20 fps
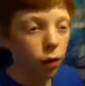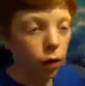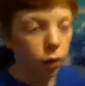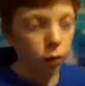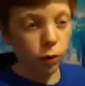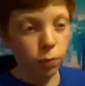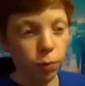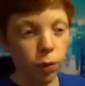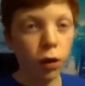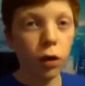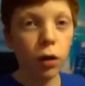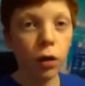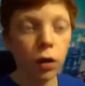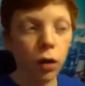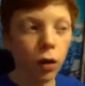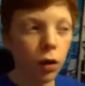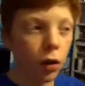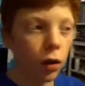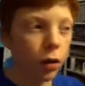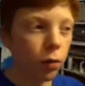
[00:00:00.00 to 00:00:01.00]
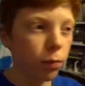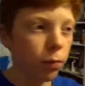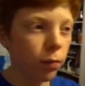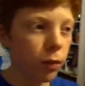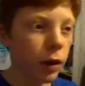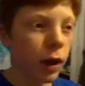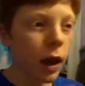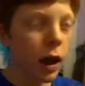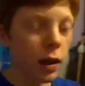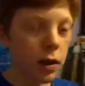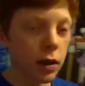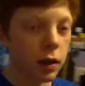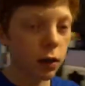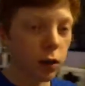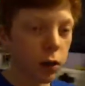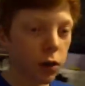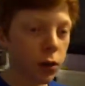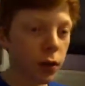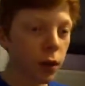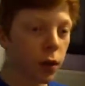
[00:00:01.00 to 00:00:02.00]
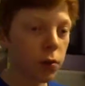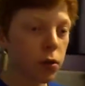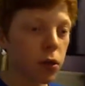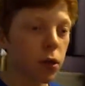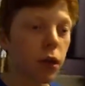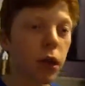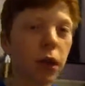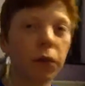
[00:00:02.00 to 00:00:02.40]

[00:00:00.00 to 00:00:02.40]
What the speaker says: just put yes in the description